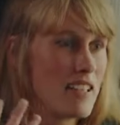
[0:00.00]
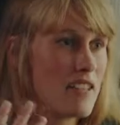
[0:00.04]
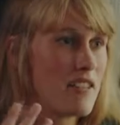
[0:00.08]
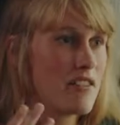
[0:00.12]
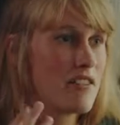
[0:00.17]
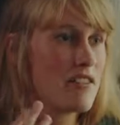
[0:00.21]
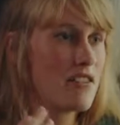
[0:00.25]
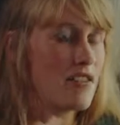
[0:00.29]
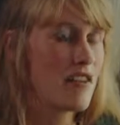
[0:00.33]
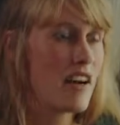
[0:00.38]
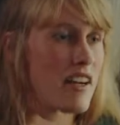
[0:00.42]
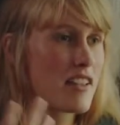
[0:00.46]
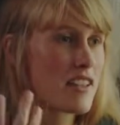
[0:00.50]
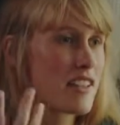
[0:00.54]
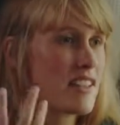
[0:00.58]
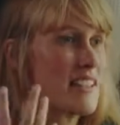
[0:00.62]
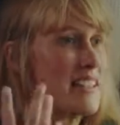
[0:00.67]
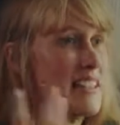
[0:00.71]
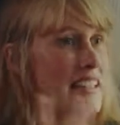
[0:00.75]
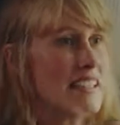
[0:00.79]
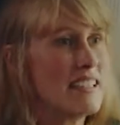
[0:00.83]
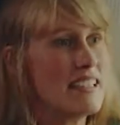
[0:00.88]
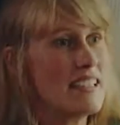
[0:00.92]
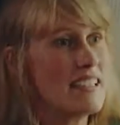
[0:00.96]
that you
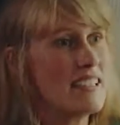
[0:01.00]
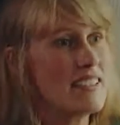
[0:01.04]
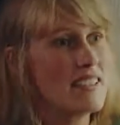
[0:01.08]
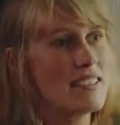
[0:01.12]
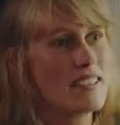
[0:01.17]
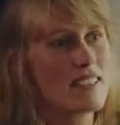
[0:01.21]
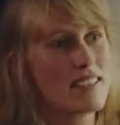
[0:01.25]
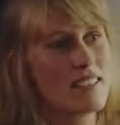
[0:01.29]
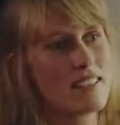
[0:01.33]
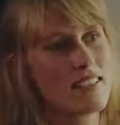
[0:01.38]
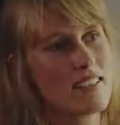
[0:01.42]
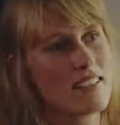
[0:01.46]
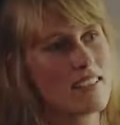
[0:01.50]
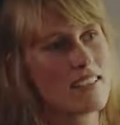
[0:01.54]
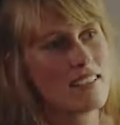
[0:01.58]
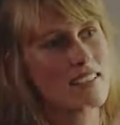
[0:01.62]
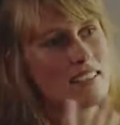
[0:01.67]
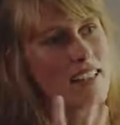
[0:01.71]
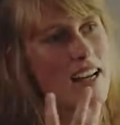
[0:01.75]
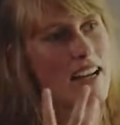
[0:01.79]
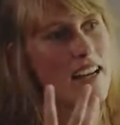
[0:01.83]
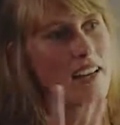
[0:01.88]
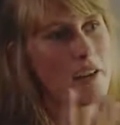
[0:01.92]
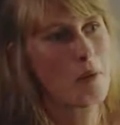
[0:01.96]
actually need these
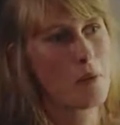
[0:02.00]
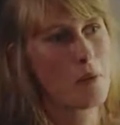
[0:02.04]
kind